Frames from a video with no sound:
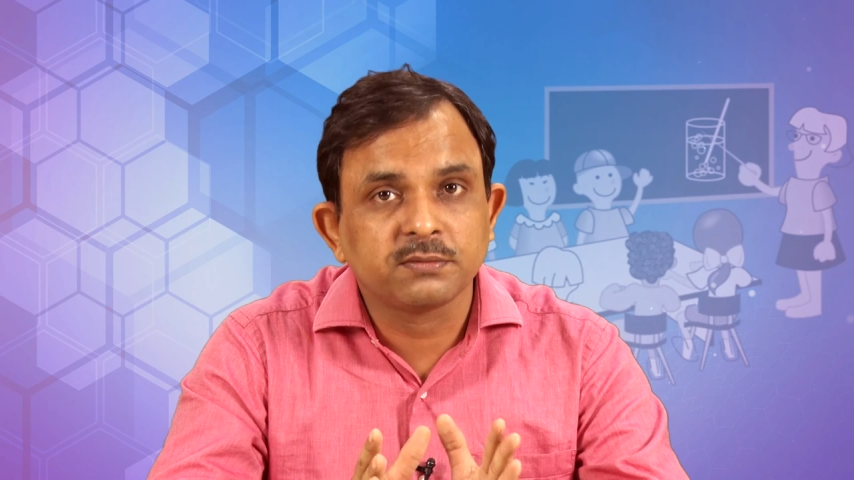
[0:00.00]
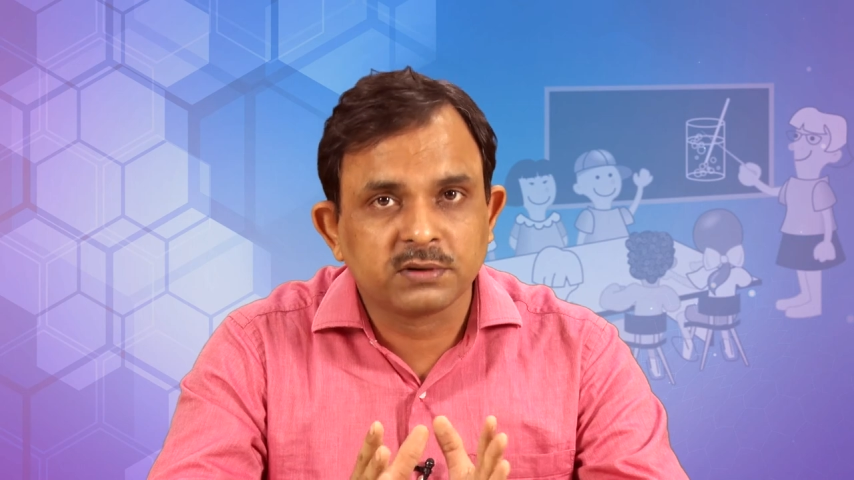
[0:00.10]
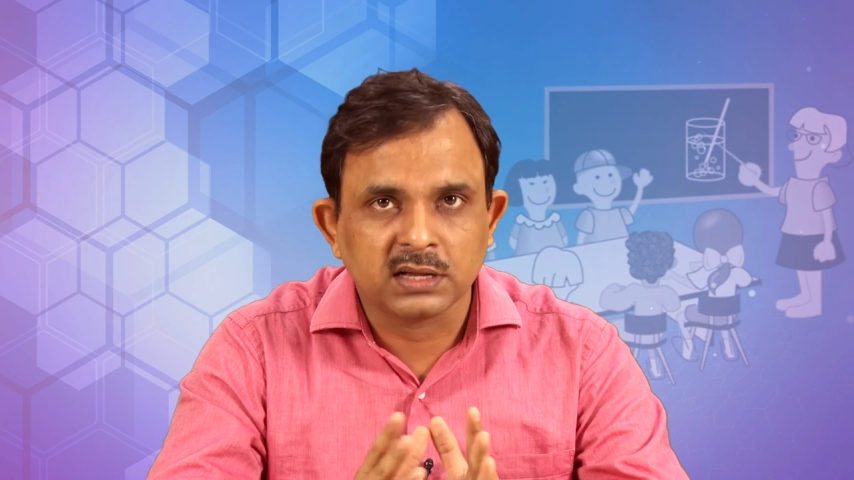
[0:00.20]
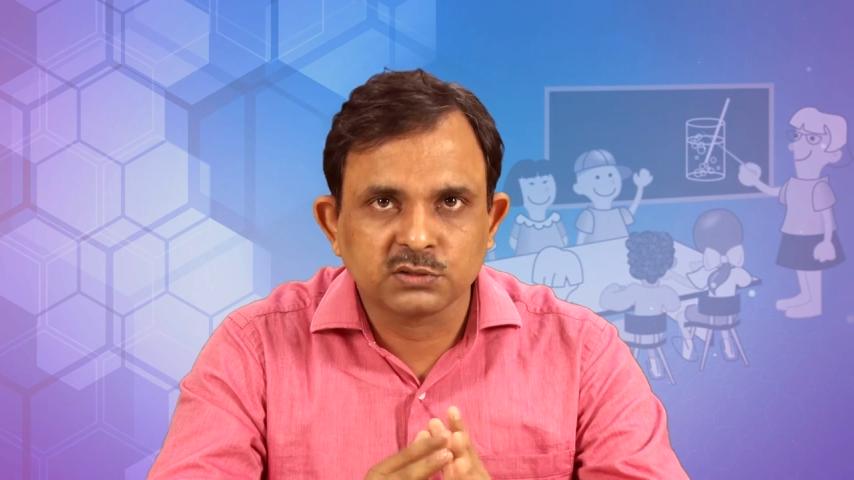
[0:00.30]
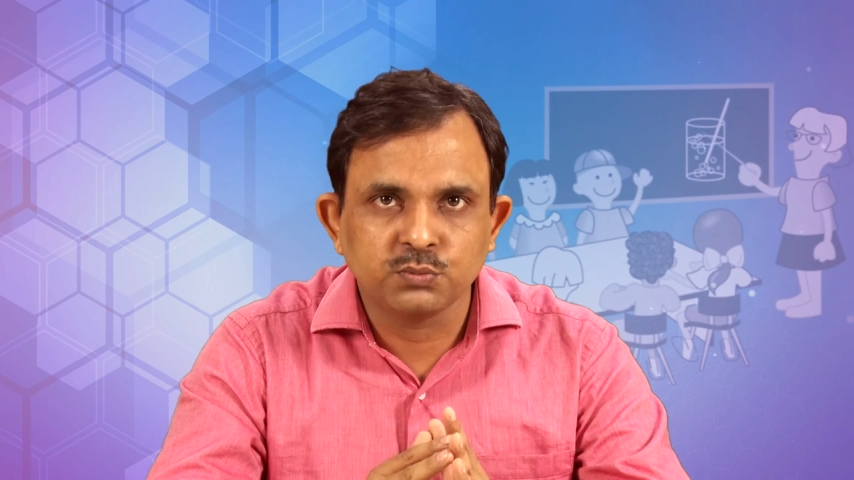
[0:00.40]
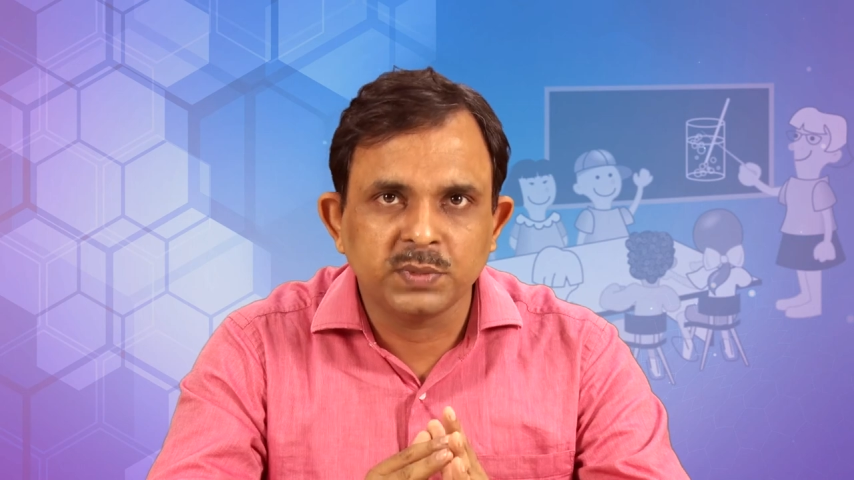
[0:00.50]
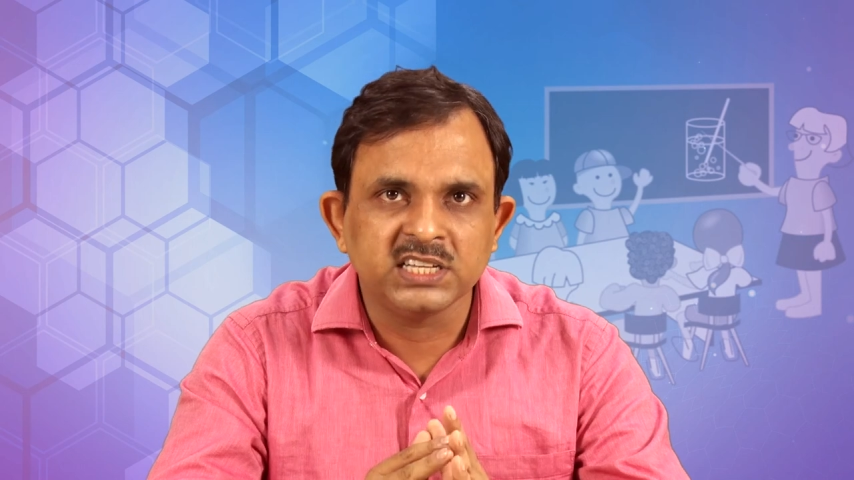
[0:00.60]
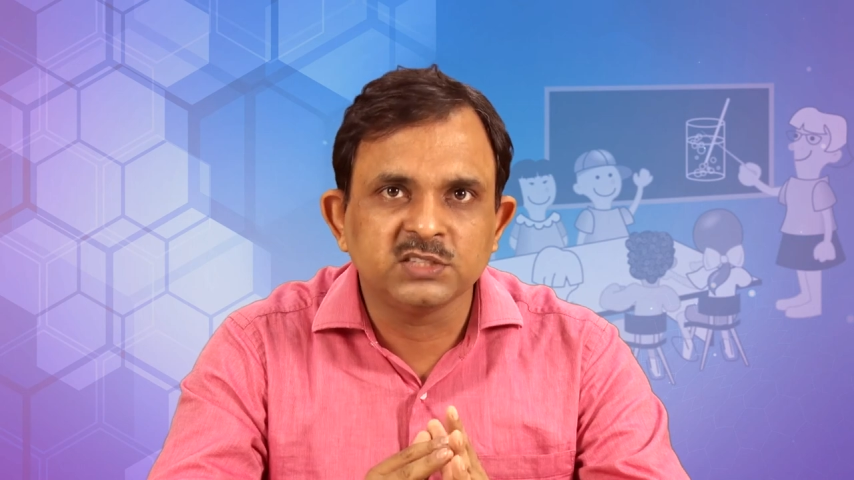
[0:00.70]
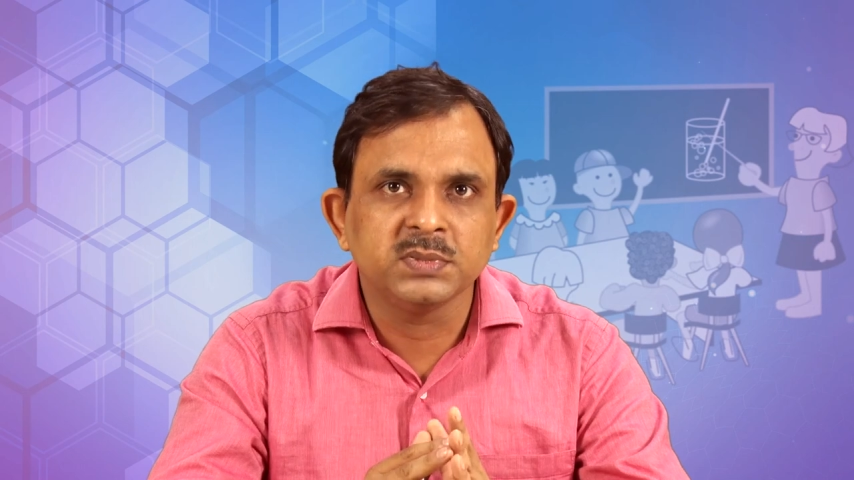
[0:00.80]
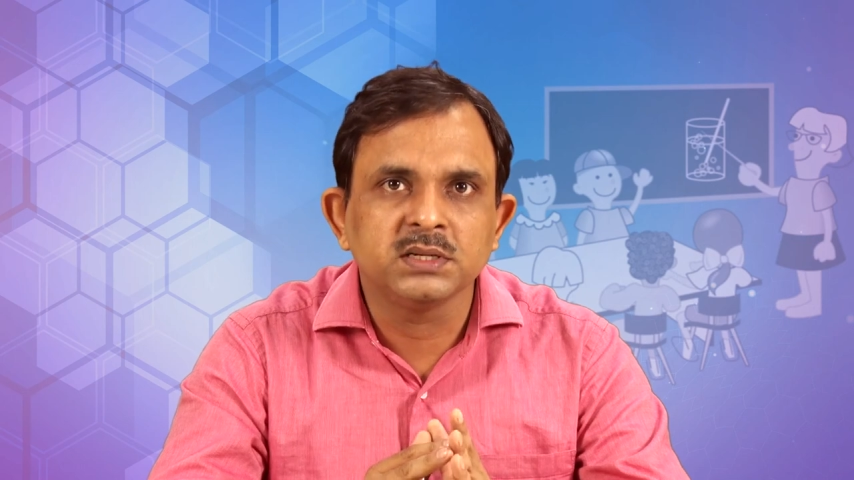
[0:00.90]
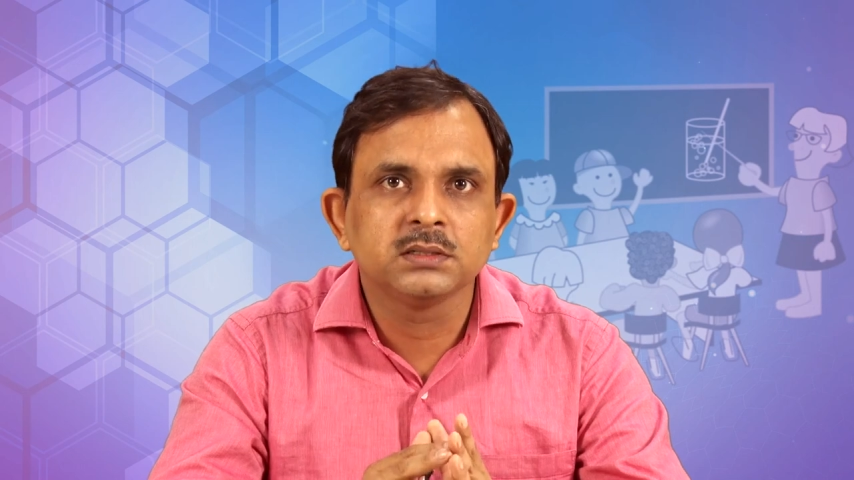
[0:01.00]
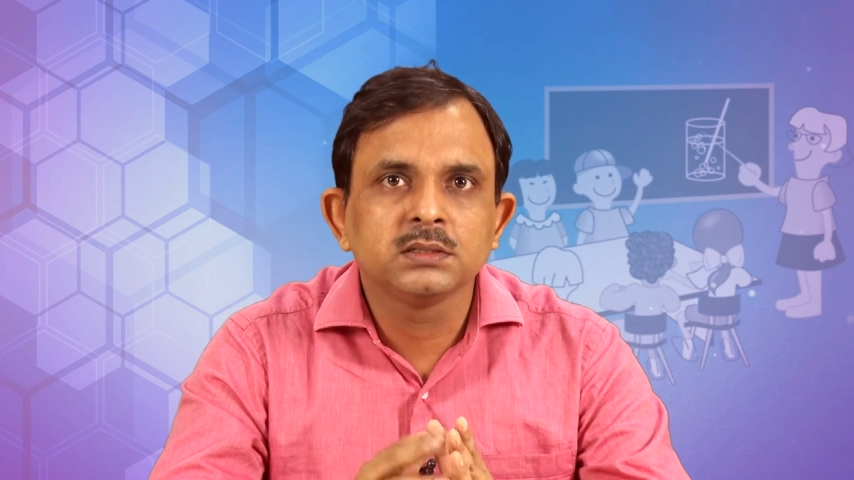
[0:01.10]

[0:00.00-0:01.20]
of classroom management.